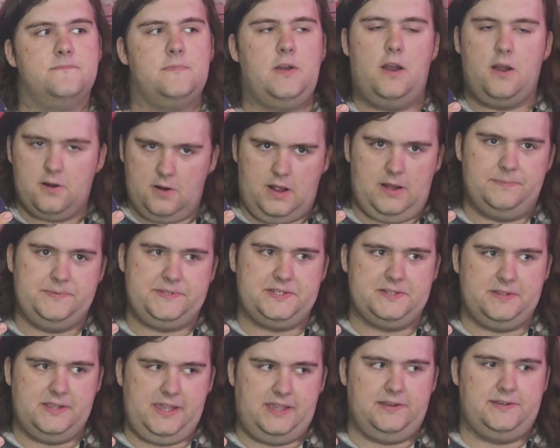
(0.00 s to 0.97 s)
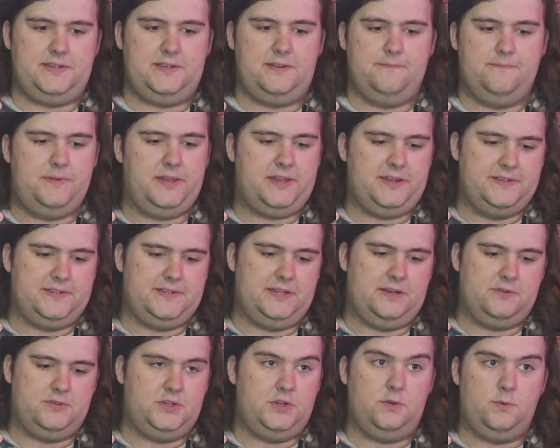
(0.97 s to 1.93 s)
are obsolete because they're
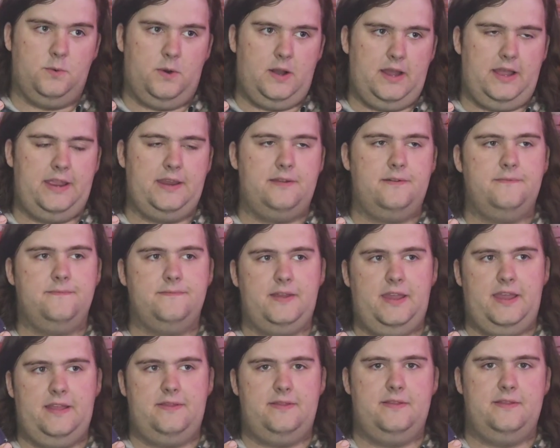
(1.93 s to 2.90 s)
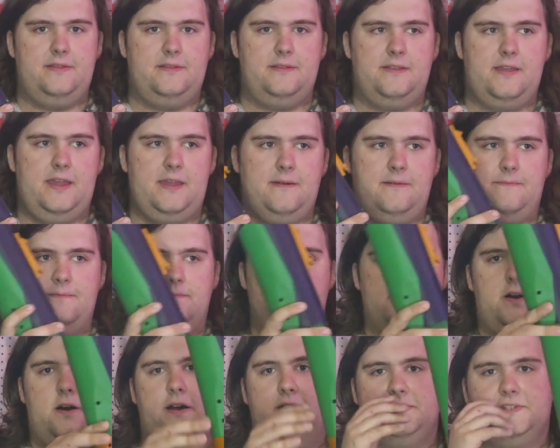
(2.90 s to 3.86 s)
too wide and they
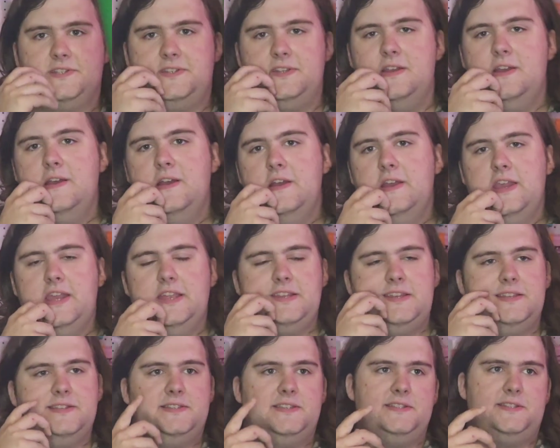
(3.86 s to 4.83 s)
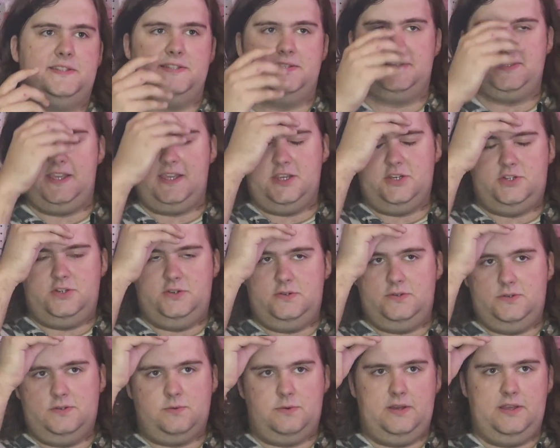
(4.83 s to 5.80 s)
cause inconsistency
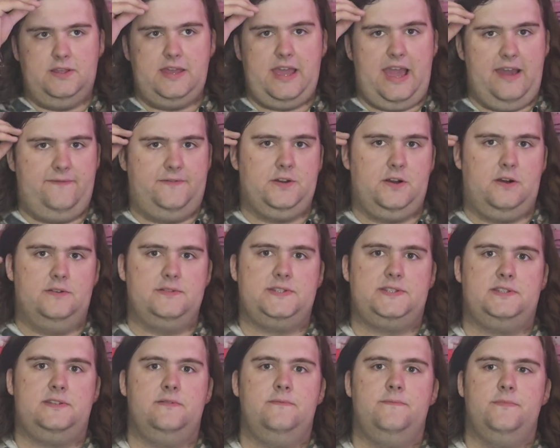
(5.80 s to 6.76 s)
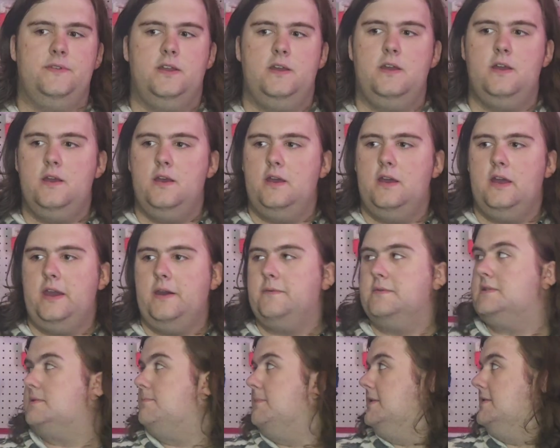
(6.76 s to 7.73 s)
issues with half darts. That
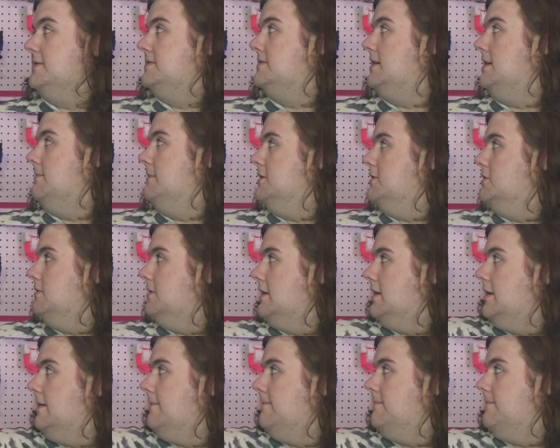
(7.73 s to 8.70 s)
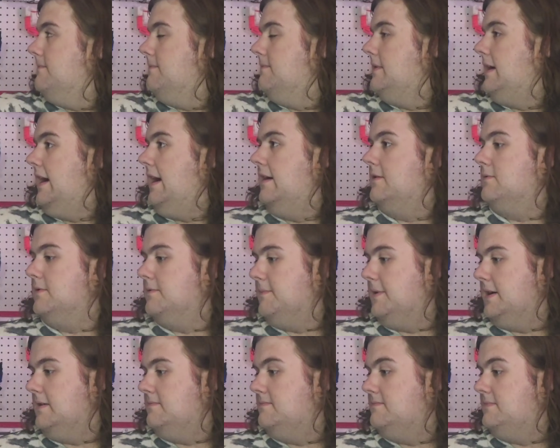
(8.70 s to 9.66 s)
was my same issue that I had with
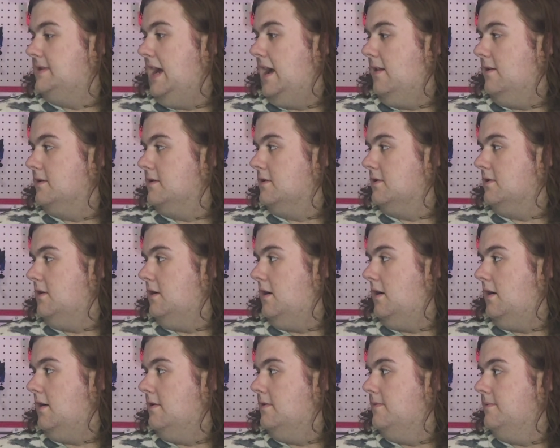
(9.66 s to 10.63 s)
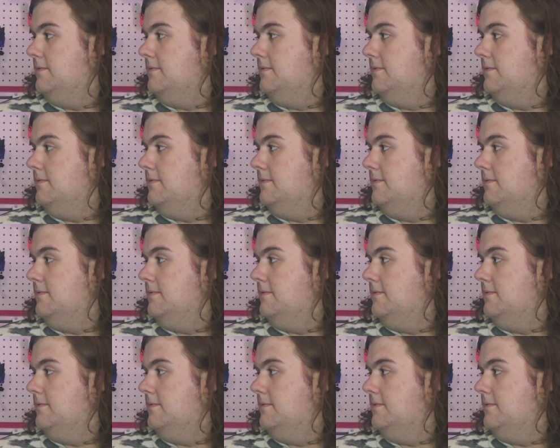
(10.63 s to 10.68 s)
my Talon Claw,